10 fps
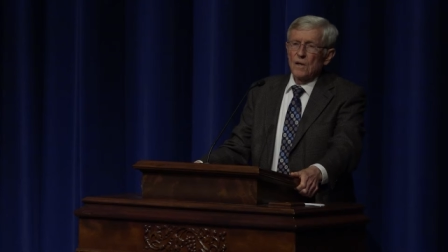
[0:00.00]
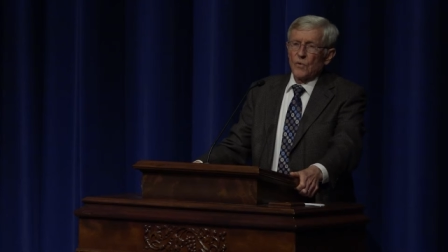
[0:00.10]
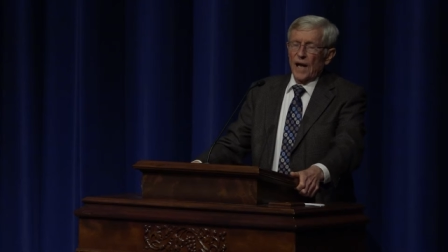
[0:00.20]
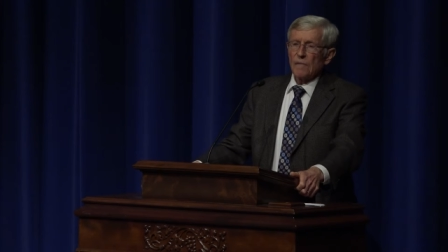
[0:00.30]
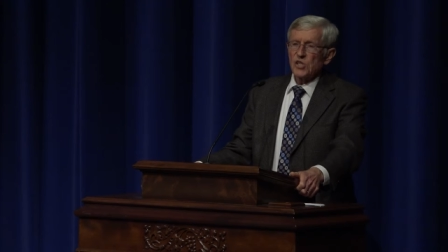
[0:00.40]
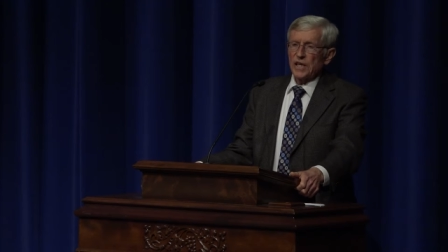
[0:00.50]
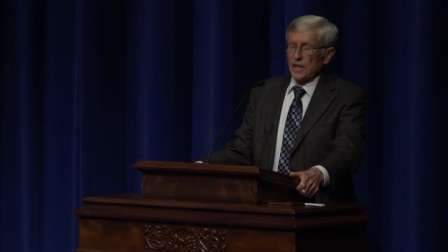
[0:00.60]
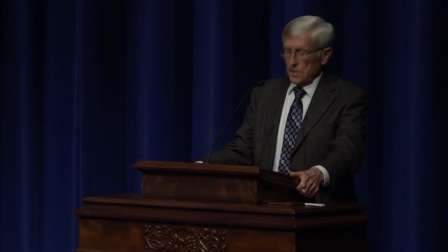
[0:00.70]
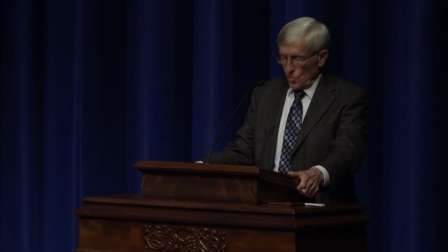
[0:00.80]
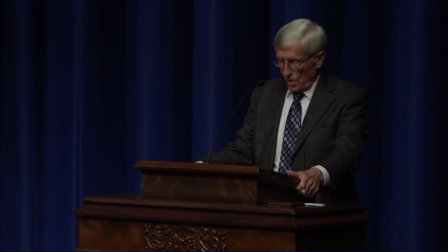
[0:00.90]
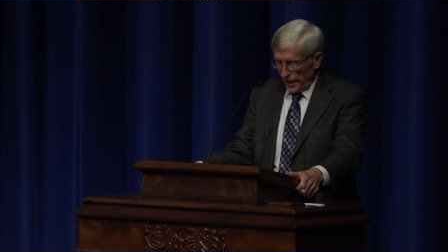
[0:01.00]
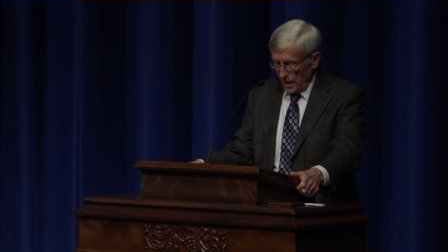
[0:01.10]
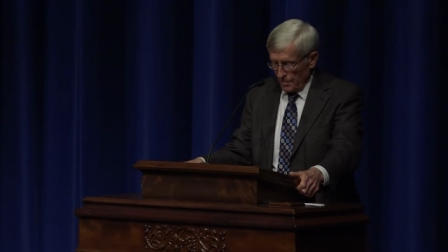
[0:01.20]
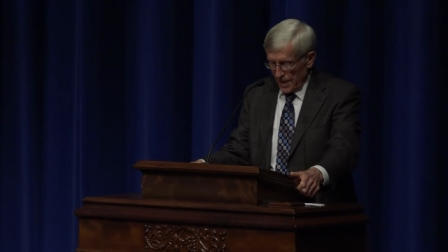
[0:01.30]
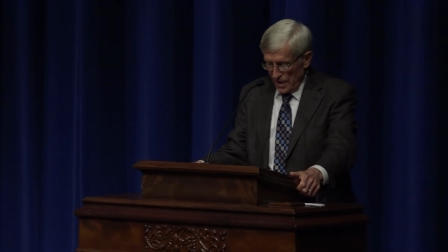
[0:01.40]
When I was a kid growing
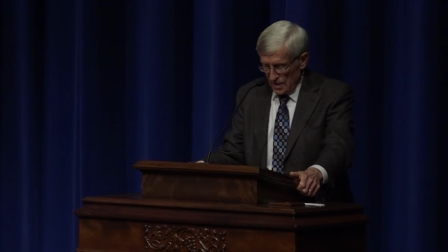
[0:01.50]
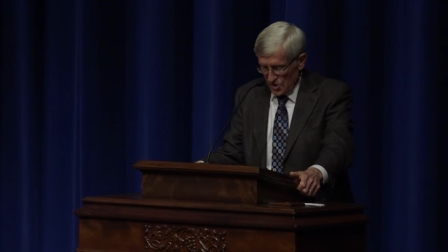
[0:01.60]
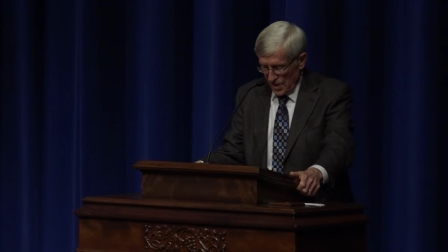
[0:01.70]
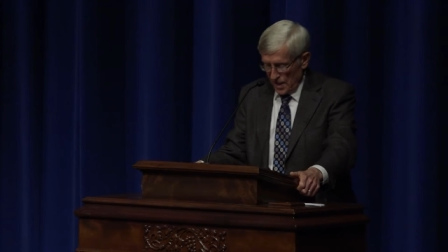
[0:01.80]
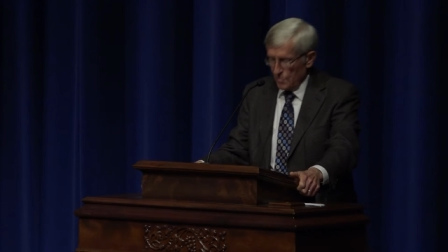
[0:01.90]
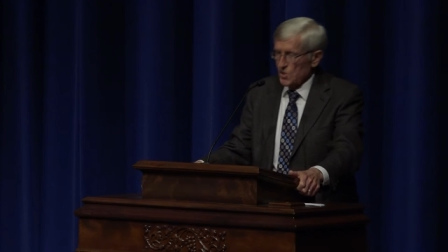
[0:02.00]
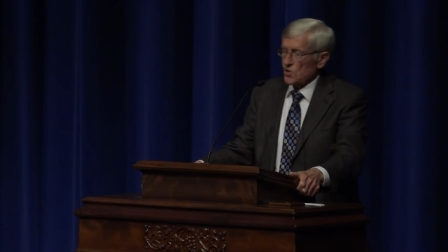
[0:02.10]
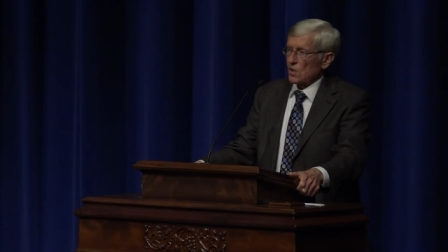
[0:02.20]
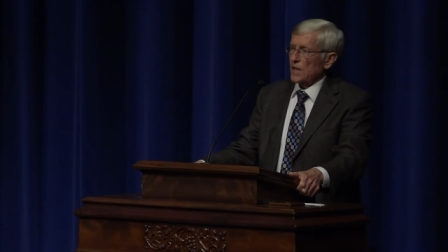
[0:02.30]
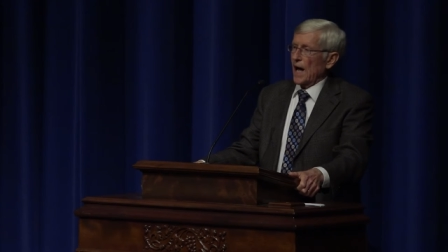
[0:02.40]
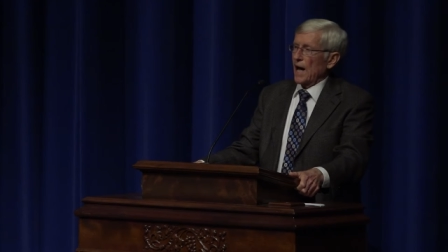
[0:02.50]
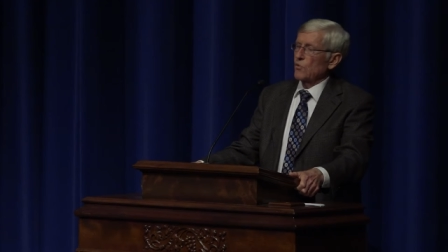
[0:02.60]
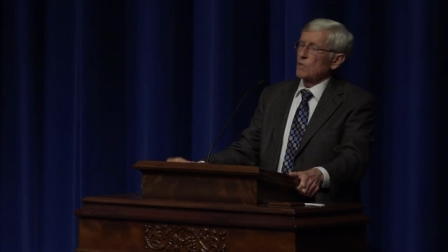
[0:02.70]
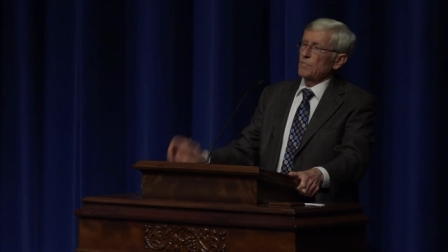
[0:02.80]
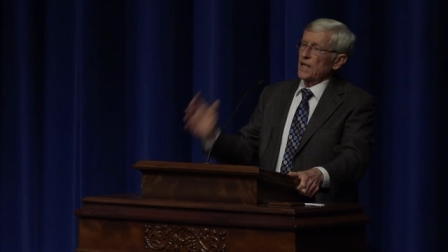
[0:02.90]
up down in South Missouri, I
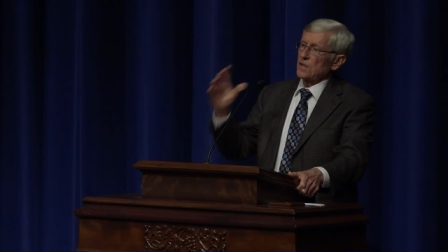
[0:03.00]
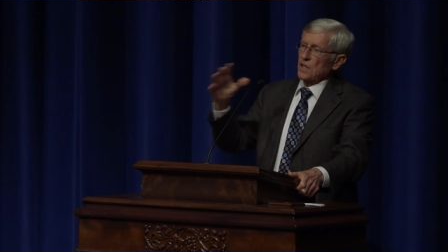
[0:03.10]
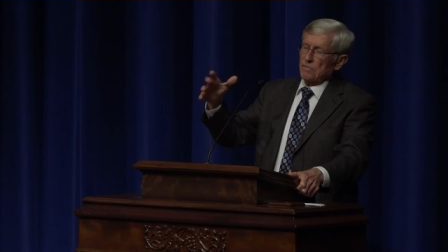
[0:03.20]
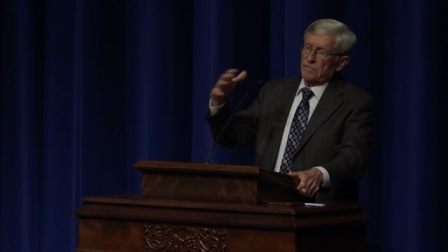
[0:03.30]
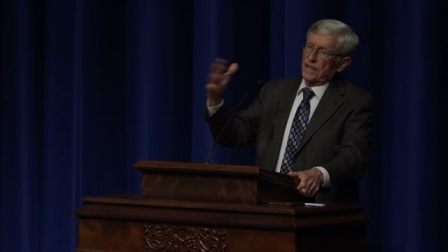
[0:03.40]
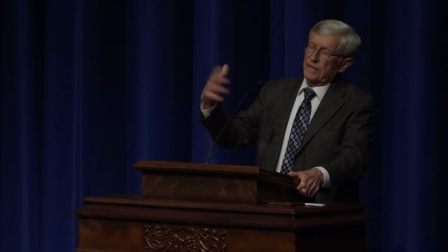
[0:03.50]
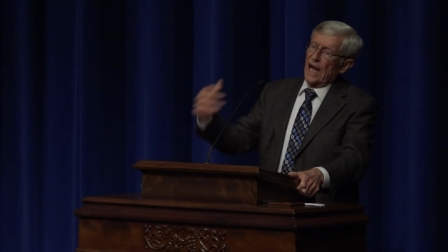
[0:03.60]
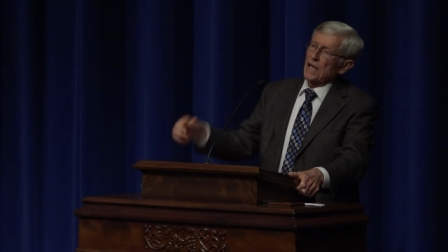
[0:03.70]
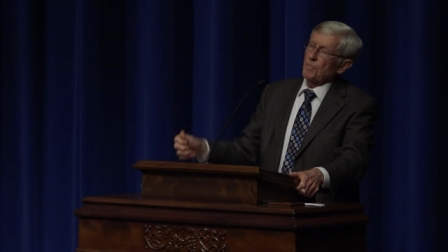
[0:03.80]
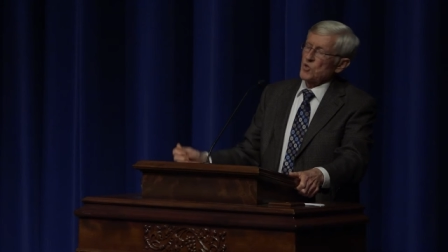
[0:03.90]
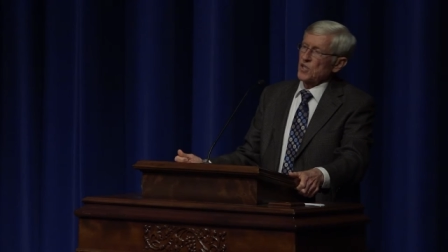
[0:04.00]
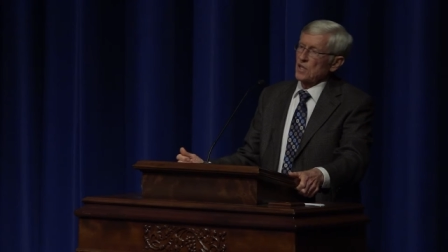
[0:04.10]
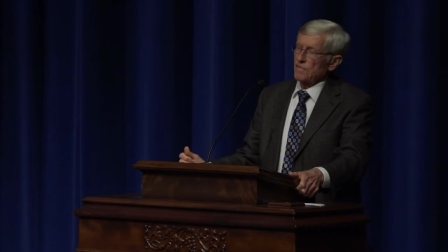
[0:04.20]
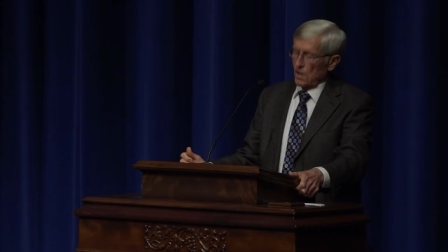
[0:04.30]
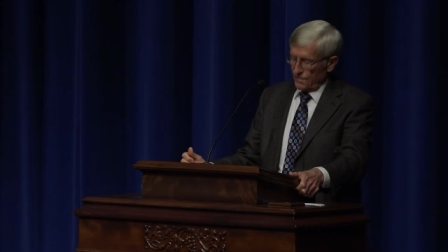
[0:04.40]
would bet that ninety
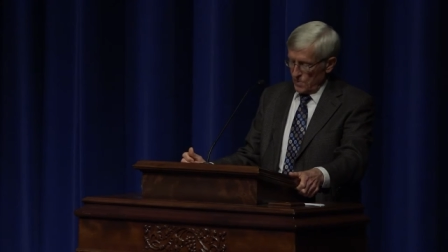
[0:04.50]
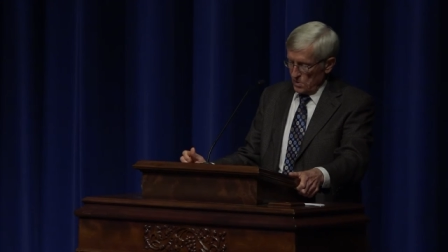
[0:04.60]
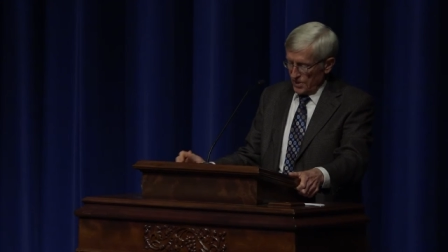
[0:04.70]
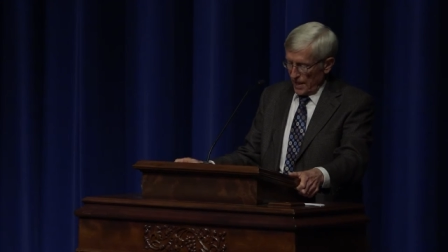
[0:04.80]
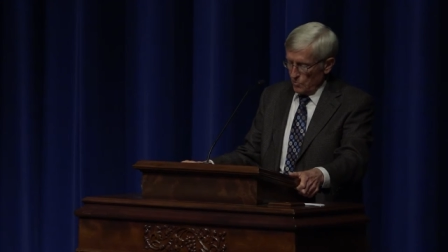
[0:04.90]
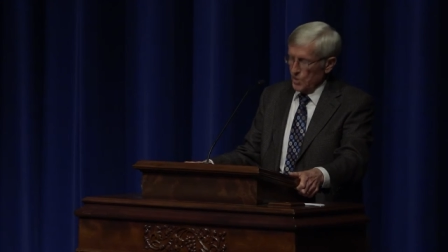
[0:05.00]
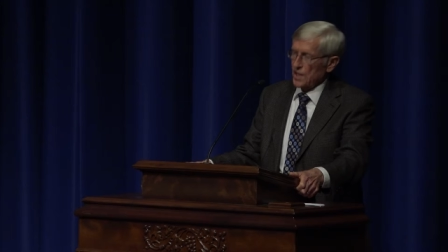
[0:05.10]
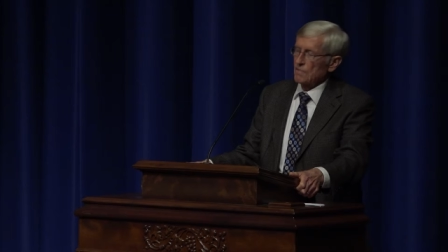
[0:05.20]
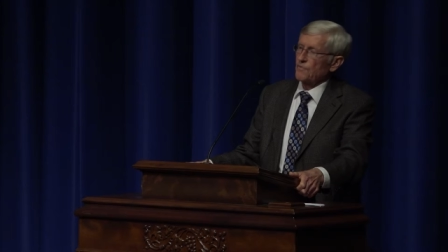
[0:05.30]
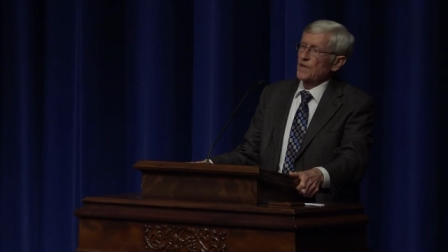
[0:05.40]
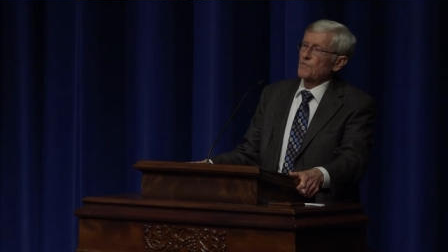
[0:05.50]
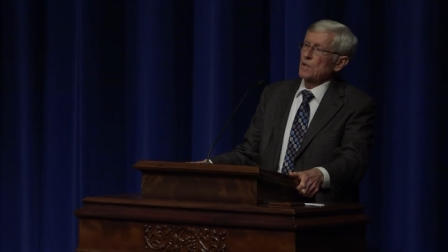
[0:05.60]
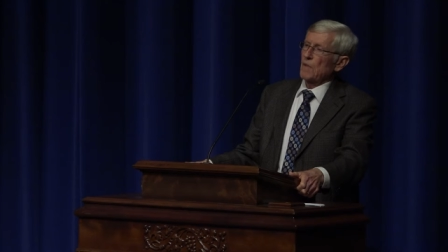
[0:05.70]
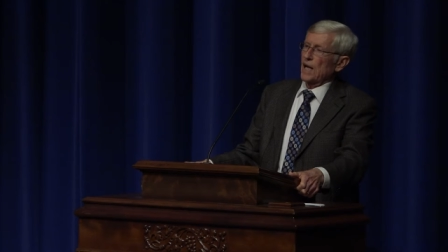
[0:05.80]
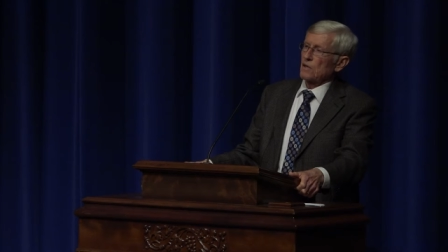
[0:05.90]
percent of our food came within
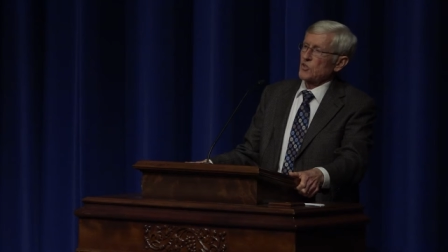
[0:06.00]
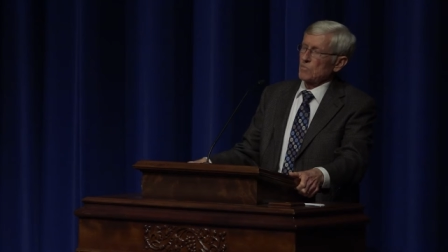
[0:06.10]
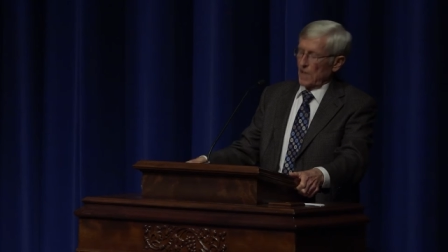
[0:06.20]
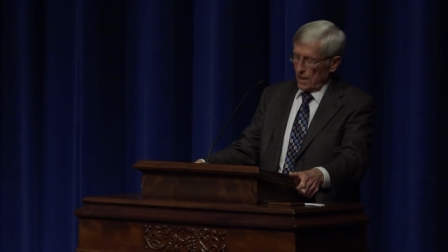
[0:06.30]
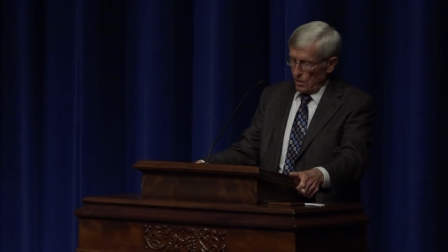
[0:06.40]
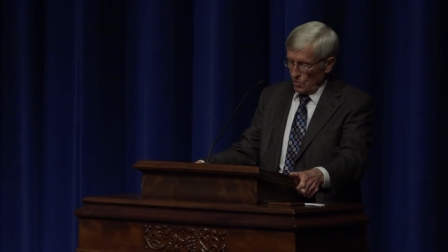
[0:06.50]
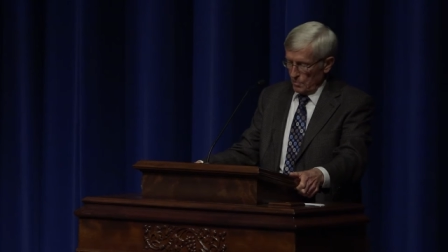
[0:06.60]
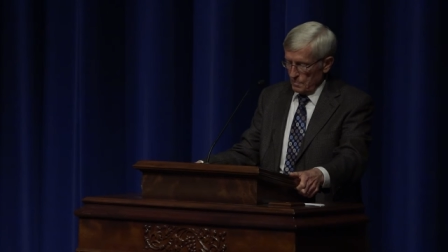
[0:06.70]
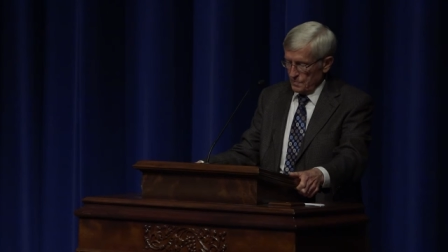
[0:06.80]
fifty miles of my home.